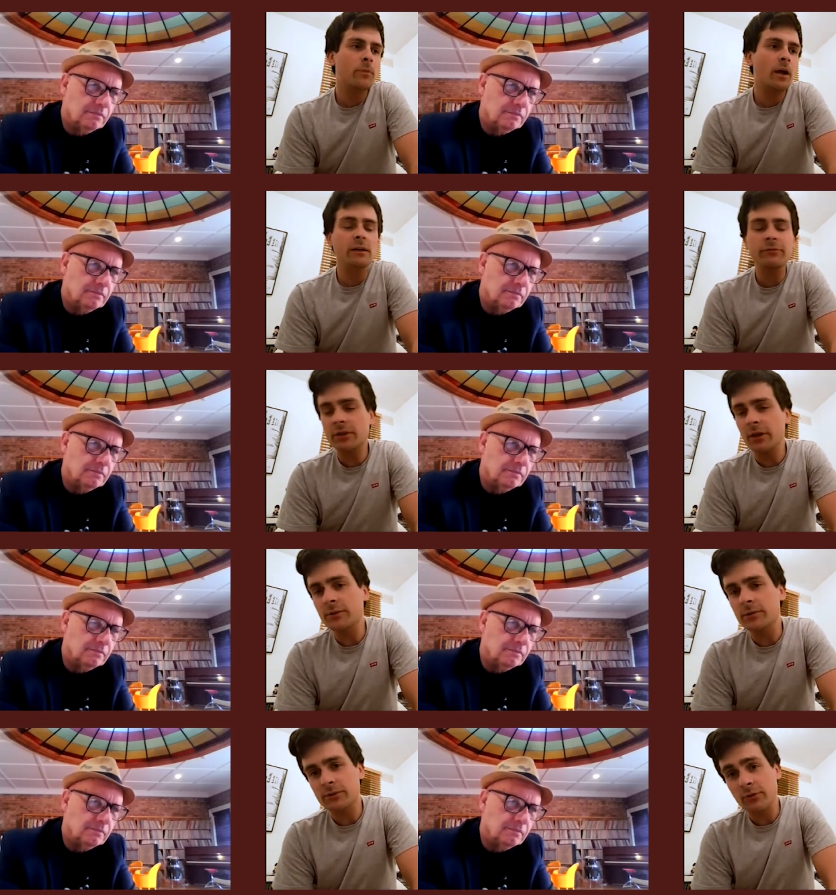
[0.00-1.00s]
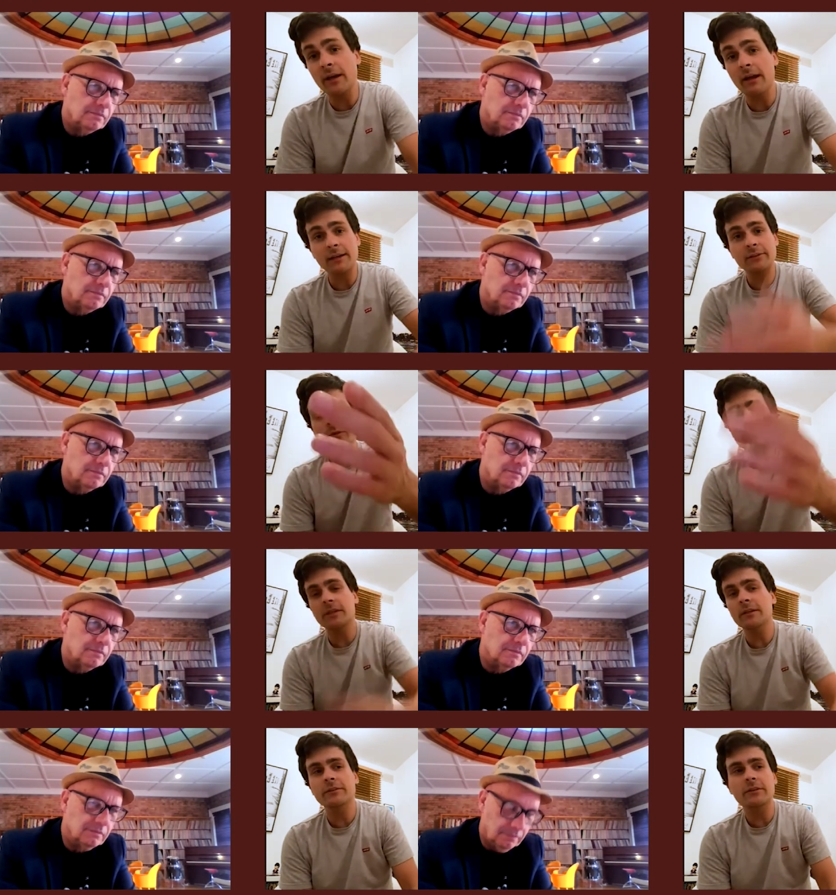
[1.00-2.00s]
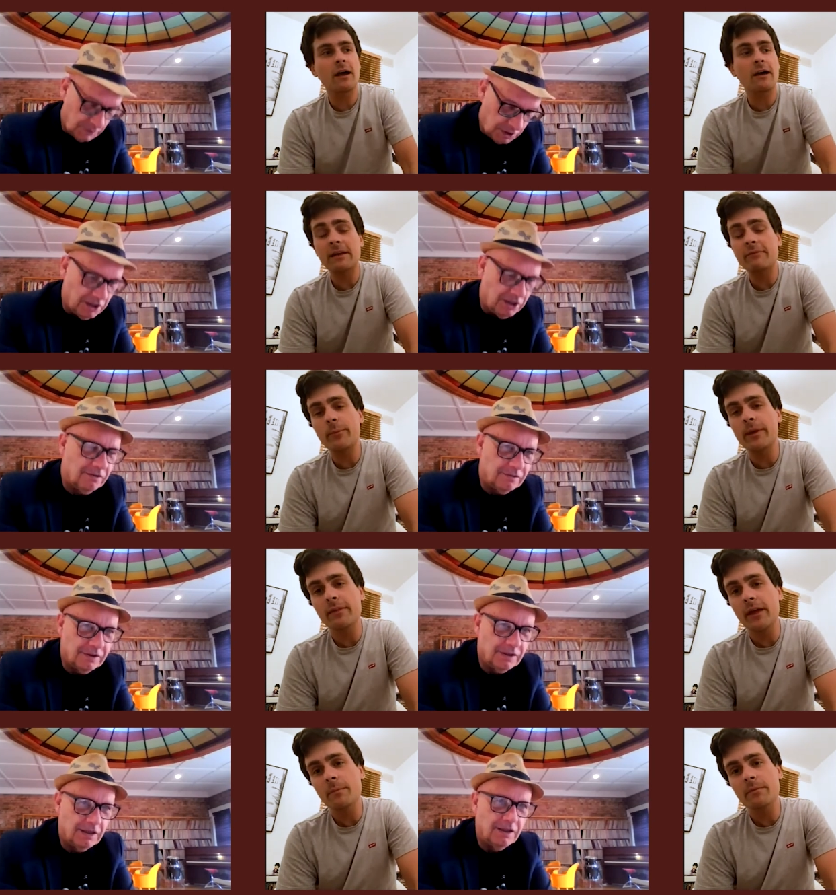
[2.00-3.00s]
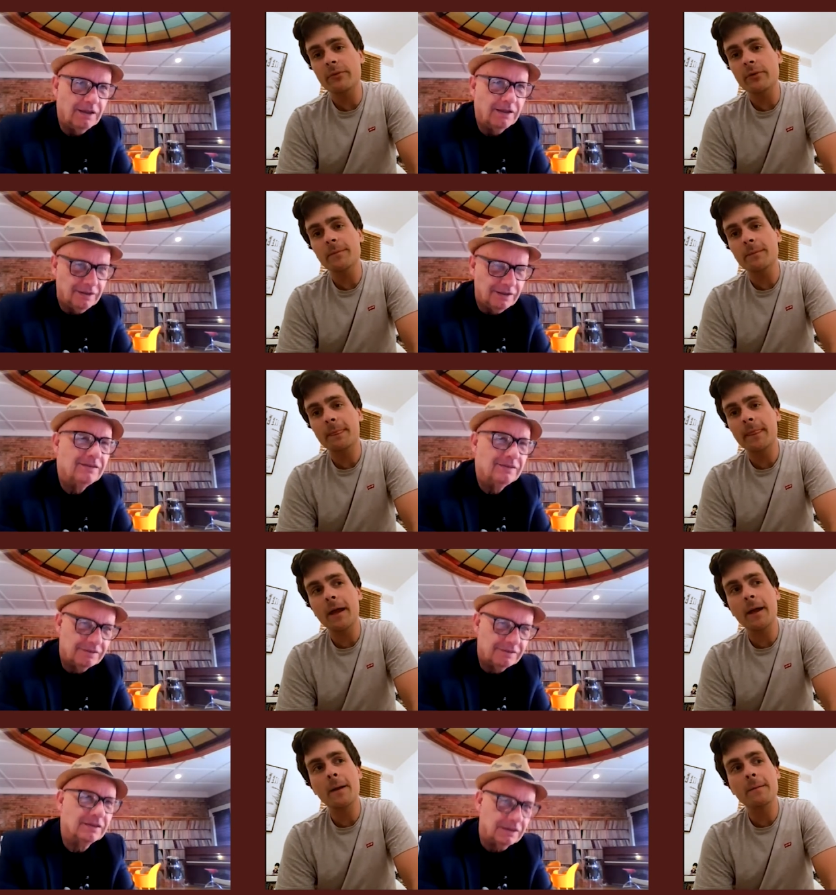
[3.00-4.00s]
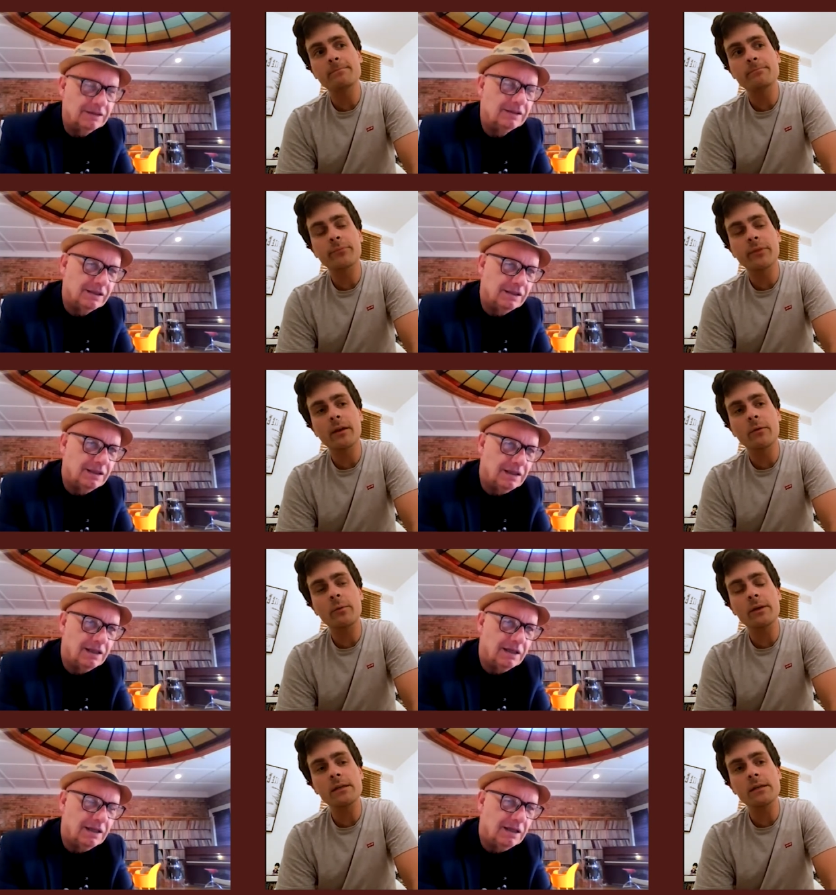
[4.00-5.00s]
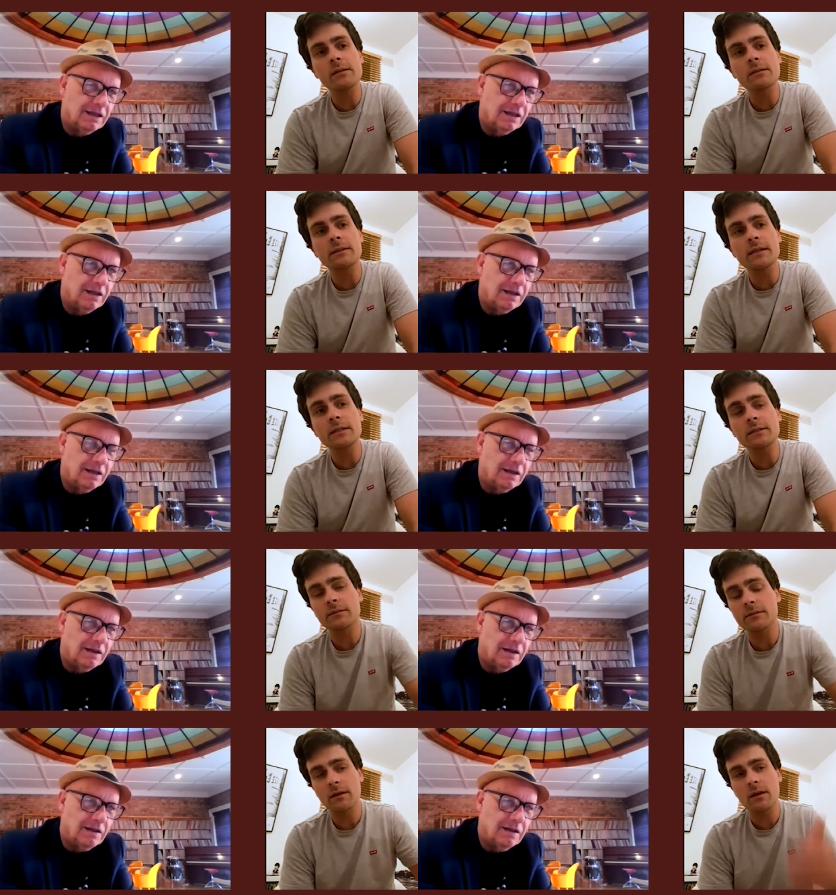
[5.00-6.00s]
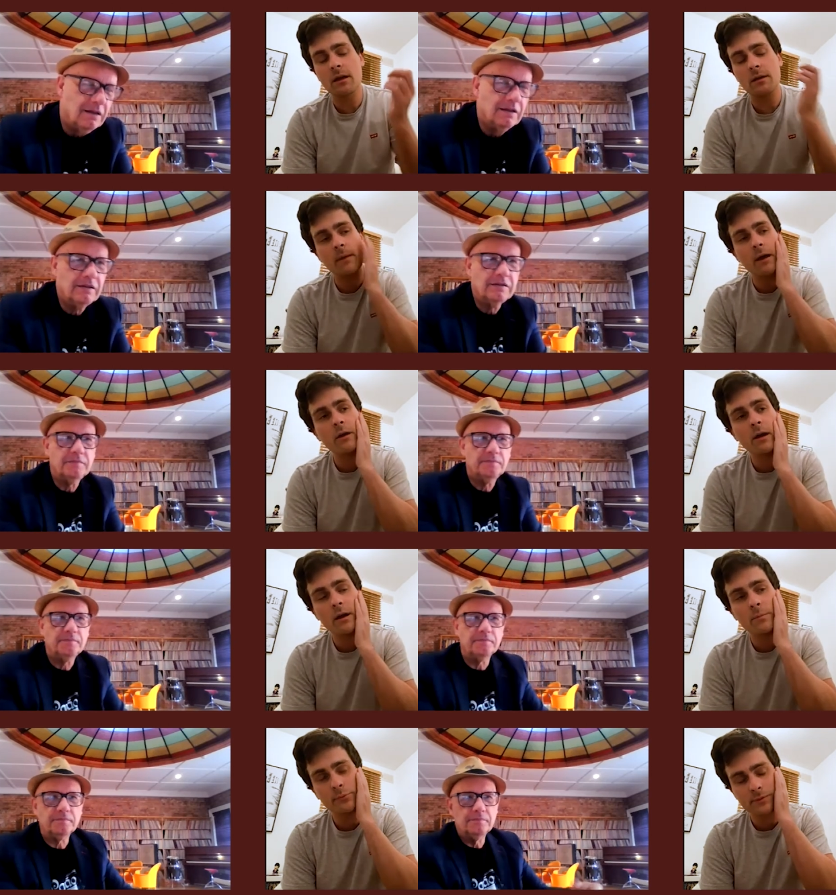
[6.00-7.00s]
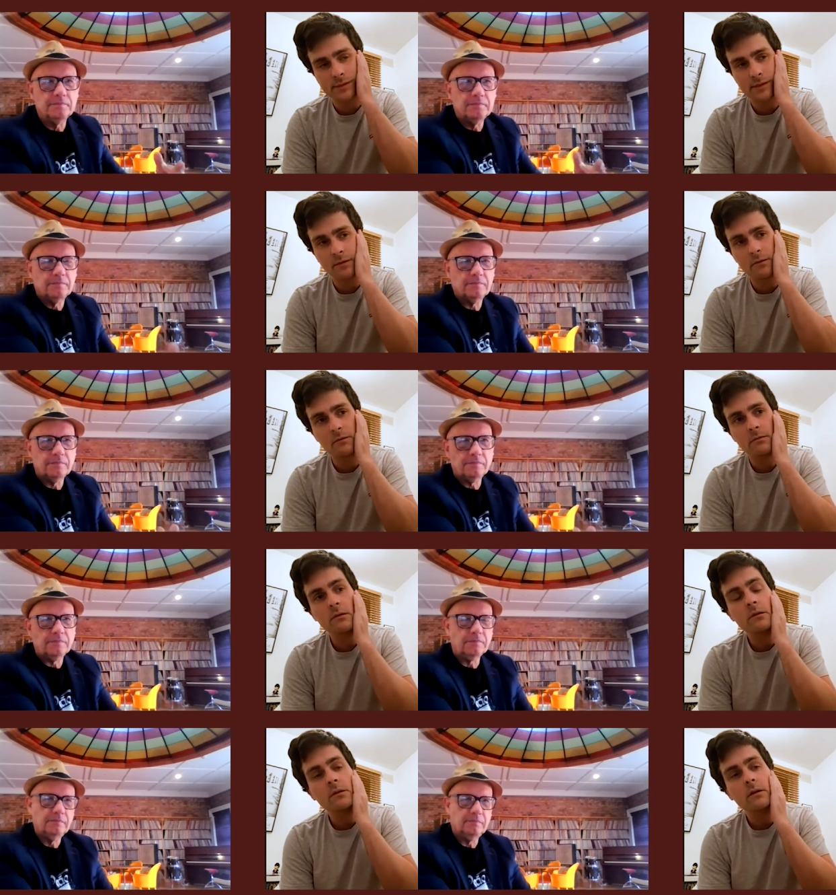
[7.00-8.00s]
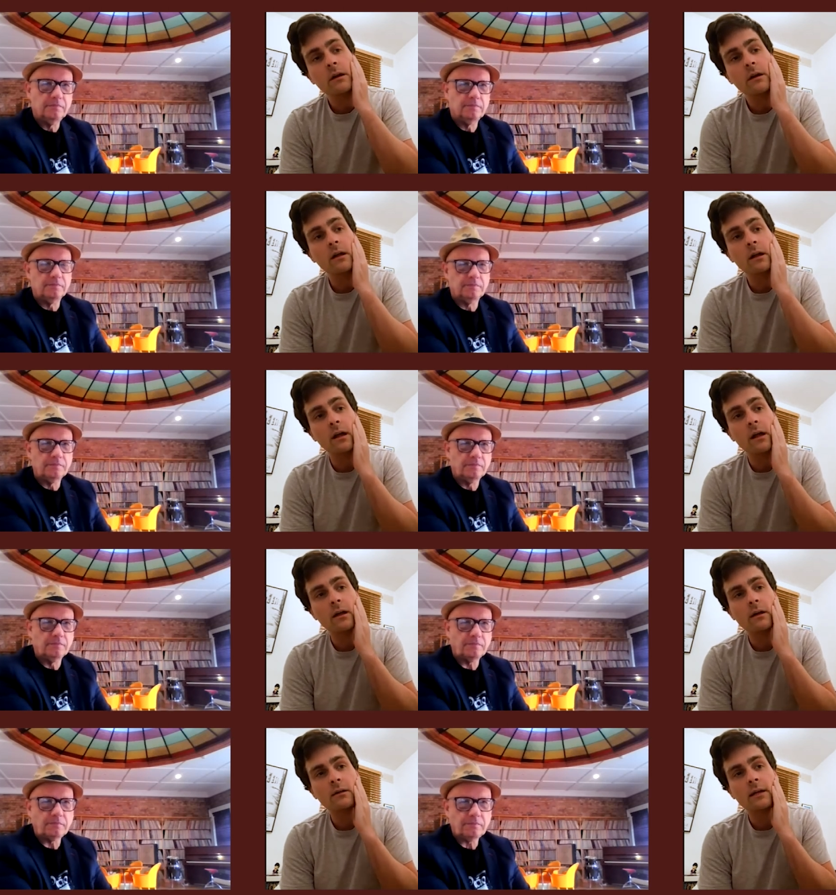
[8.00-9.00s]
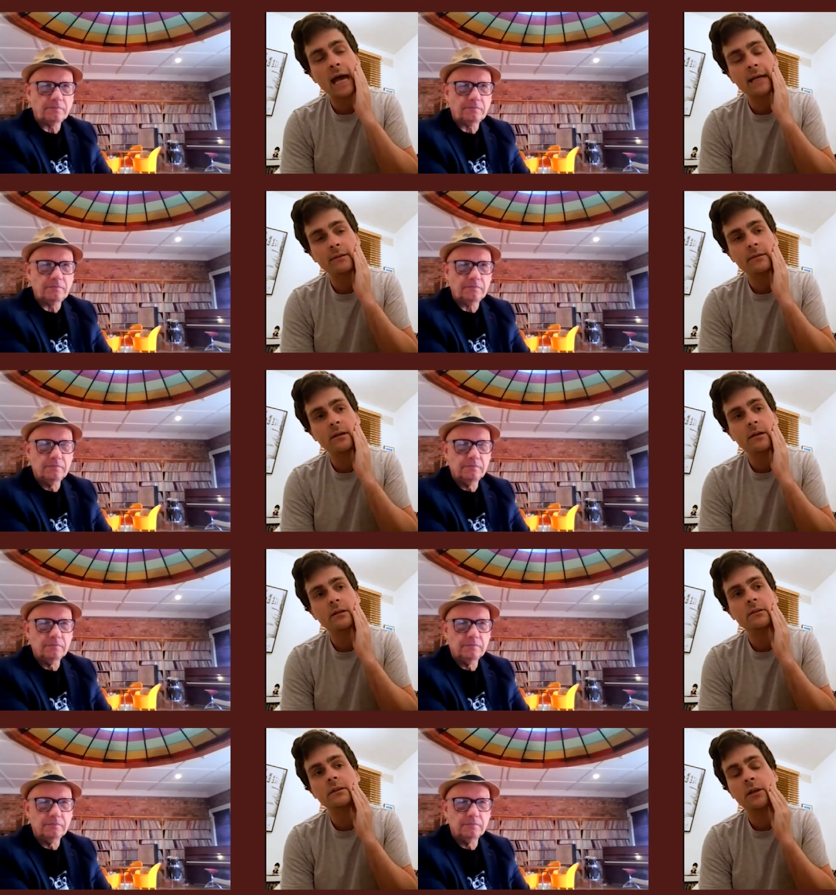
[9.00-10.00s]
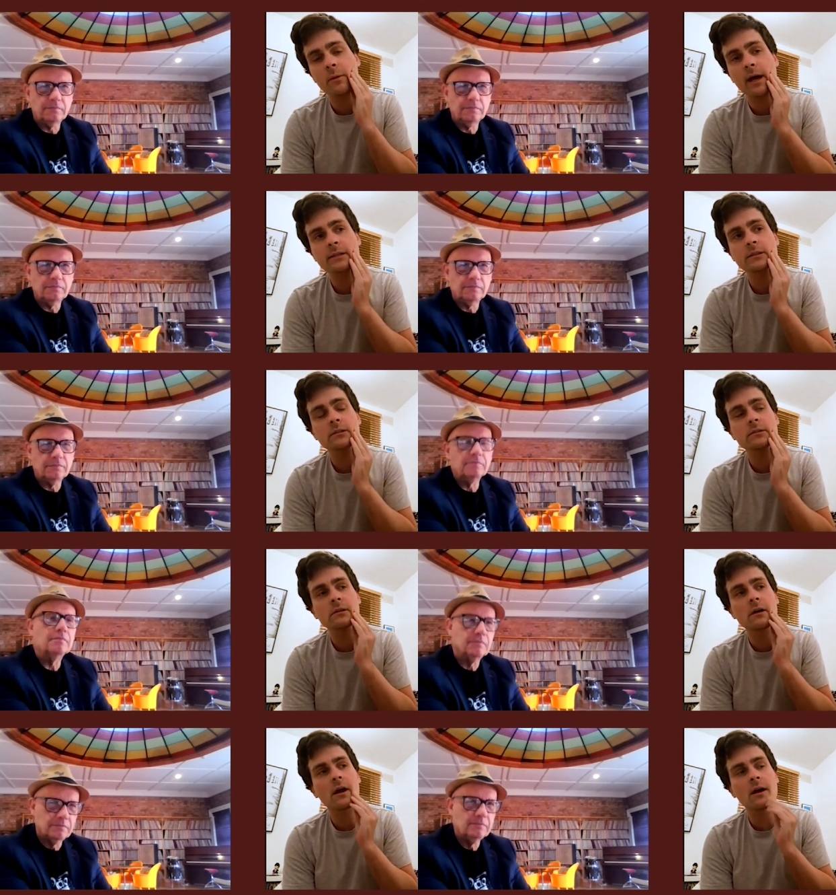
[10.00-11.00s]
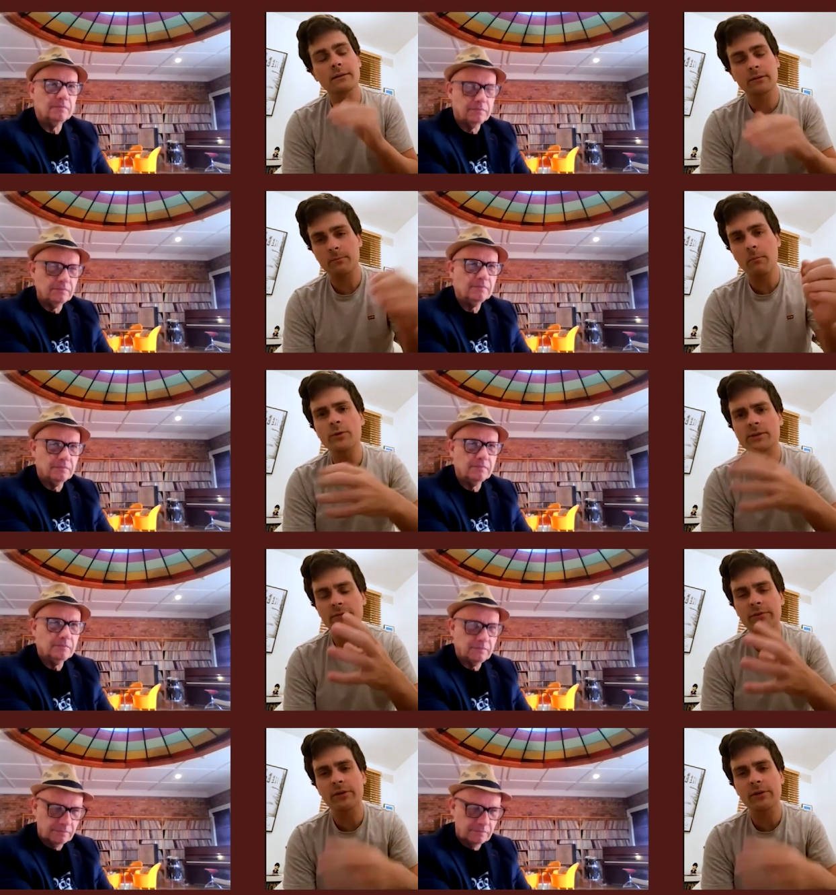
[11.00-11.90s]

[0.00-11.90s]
Speaker 1: I'd love to go to Australia and New Zealand. Like I've never been there before. Um, we did America, Brazil, uh, Canada, US, and most of